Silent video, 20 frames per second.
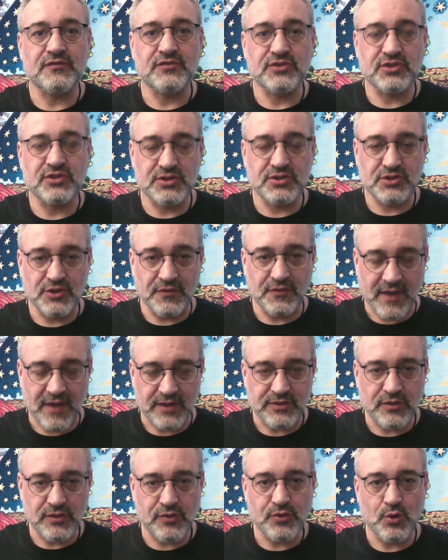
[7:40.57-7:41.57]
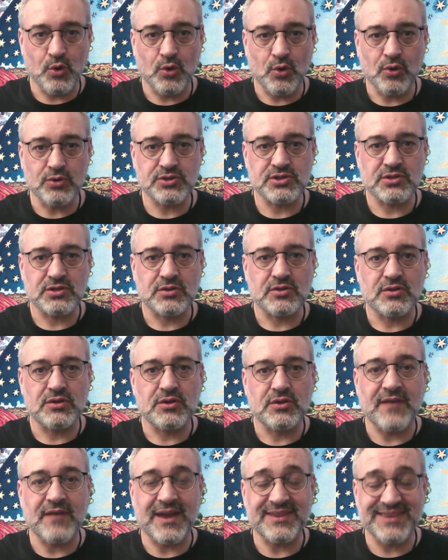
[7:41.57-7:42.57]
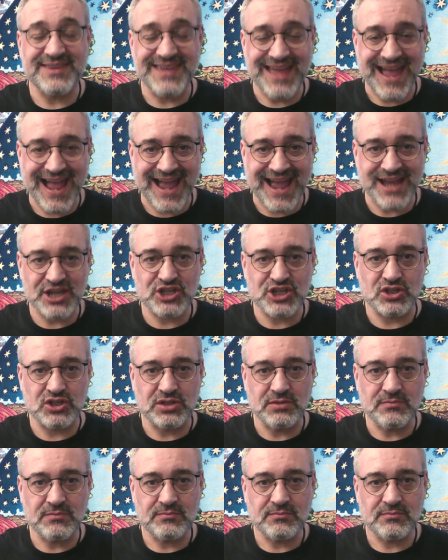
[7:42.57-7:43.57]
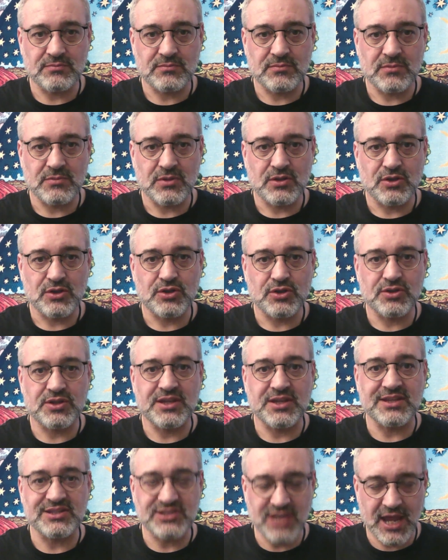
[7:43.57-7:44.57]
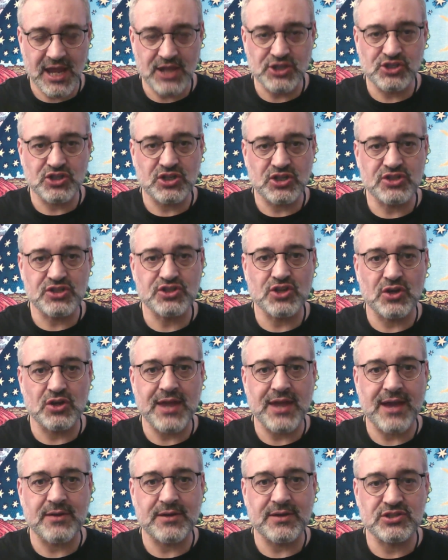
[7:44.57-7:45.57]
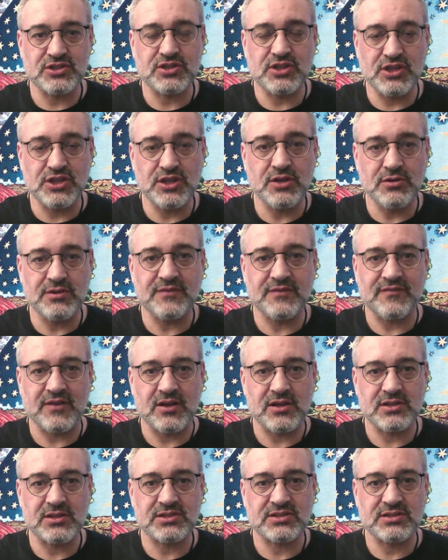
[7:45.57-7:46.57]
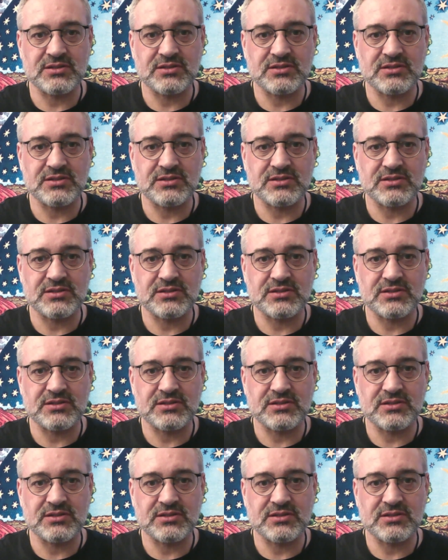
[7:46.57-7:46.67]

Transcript: You've had the thought, you've had the action, the intention has gone out into the universe,